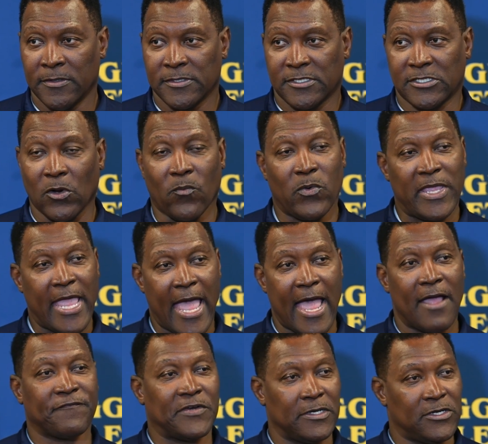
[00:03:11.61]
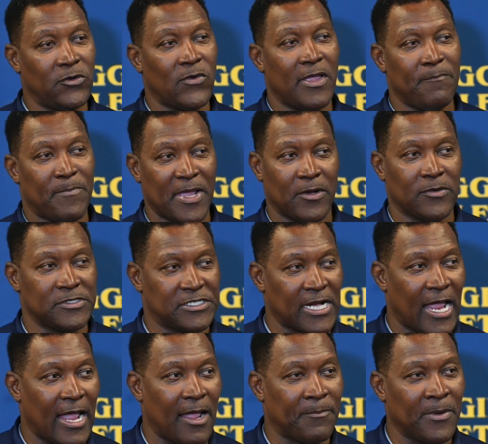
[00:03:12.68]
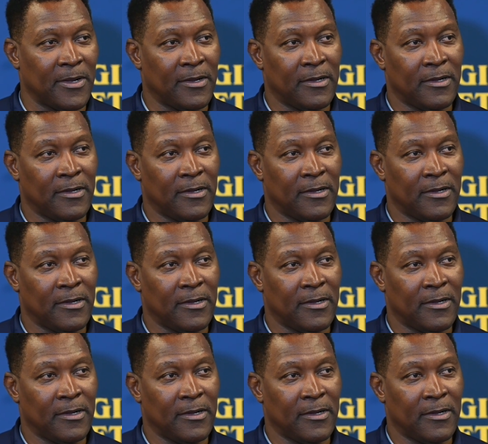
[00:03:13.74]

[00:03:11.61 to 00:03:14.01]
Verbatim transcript: So we have to do a better job